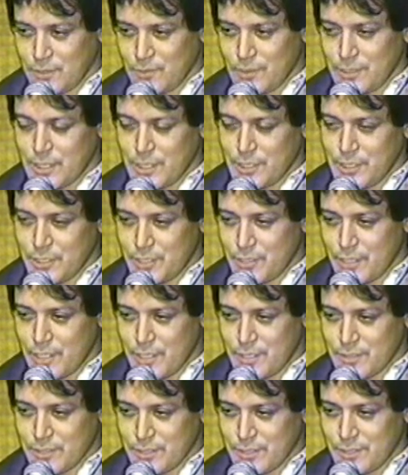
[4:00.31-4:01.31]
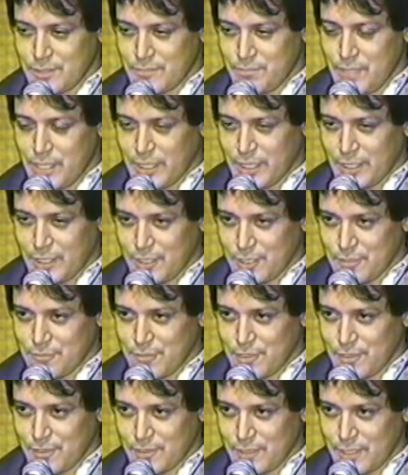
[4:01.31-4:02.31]
going down to your house and making
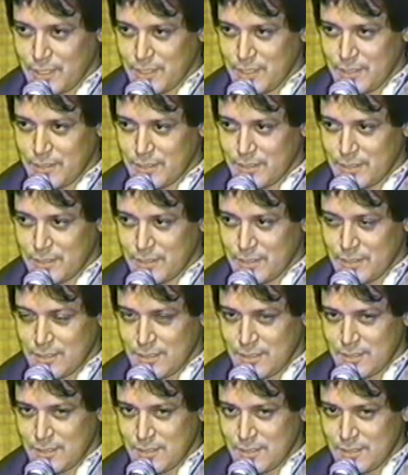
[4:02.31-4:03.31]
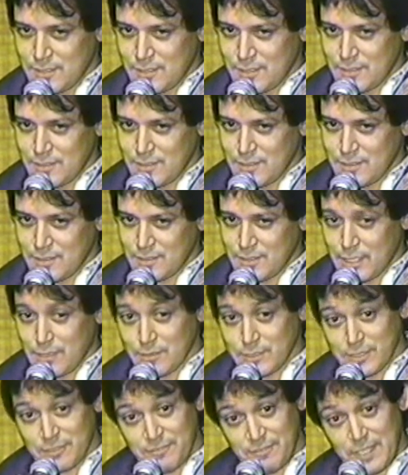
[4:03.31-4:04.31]
love all night. And that
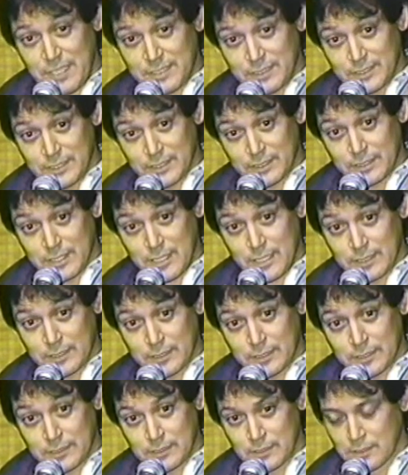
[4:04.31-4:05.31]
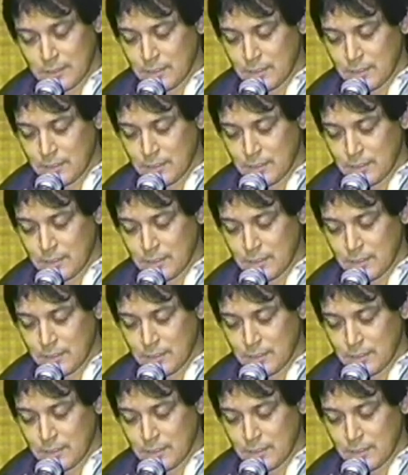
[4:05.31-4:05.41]
was a fat chick talking.